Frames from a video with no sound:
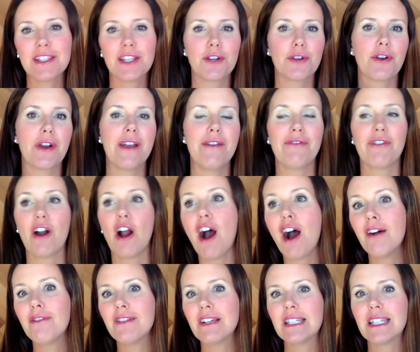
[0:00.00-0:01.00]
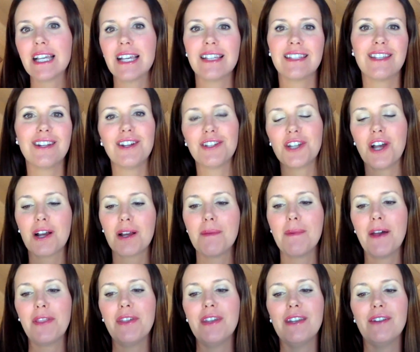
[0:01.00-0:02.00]
They're great for offices, and I'll talk
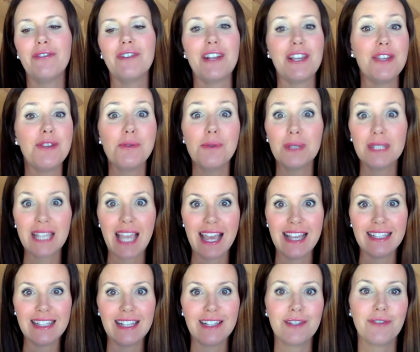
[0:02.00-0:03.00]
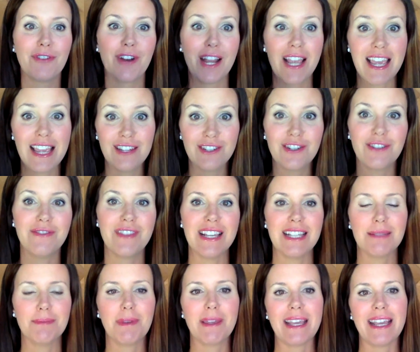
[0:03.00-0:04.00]
about the different use cases for each of
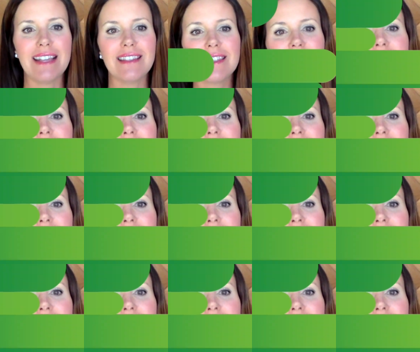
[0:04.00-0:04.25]
these plants.